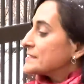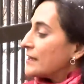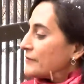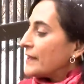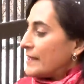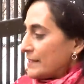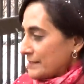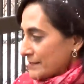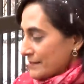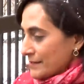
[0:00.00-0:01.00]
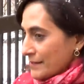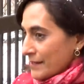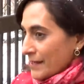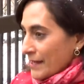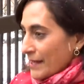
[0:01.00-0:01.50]
of aid,
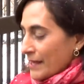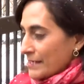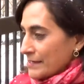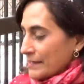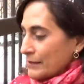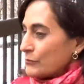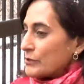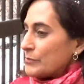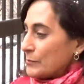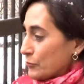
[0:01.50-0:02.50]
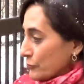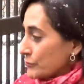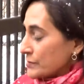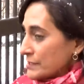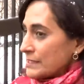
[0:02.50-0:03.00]
and it would be
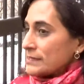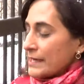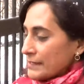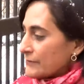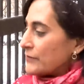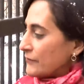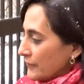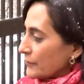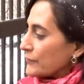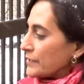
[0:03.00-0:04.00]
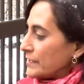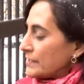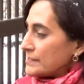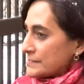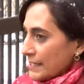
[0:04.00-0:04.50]
prudent, in light of the very
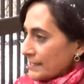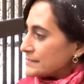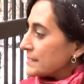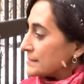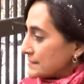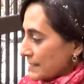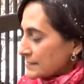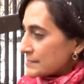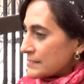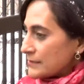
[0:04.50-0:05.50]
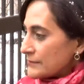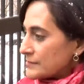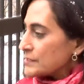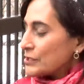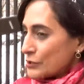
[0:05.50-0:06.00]
intense and sensitive
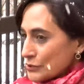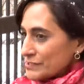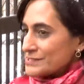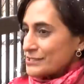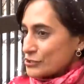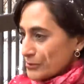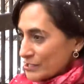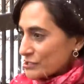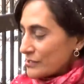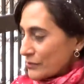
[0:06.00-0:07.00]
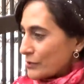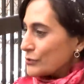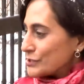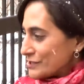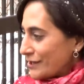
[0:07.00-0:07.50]
security situation at the
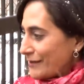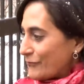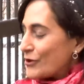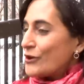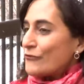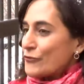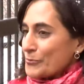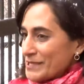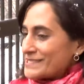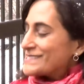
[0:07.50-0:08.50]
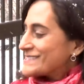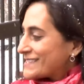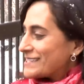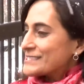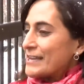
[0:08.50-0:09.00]
current time, for me to
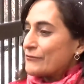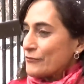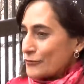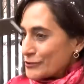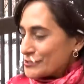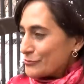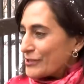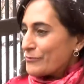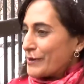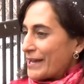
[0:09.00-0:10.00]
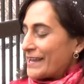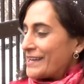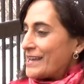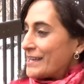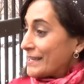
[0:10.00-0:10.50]
discuss that first with my
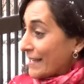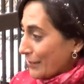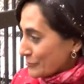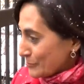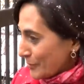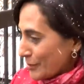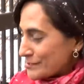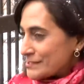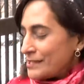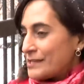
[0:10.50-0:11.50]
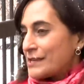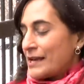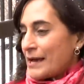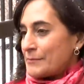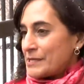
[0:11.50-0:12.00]
counterparts in
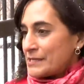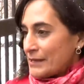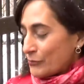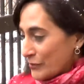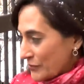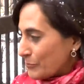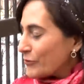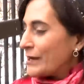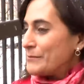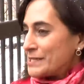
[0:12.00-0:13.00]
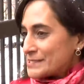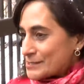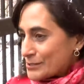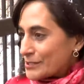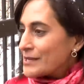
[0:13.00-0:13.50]
cabinet and with the prime
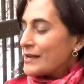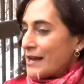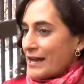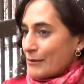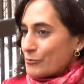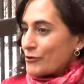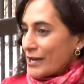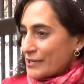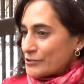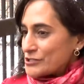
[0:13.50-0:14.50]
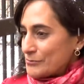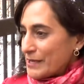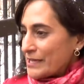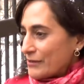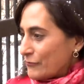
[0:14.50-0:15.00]
minister uh, prior to
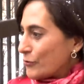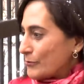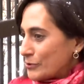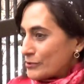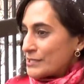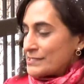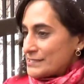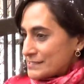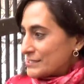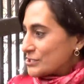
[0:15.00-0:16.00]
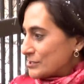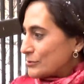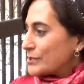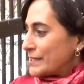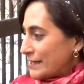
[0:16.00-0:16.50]
making formal decisions
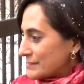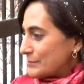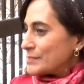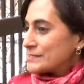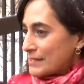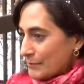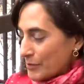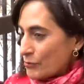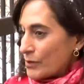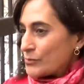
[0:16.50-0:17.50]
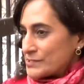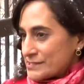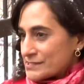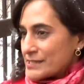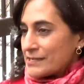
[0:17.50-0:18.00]
or announcements about what was
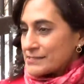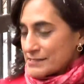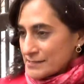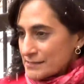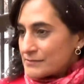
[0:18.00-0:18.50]
discussed.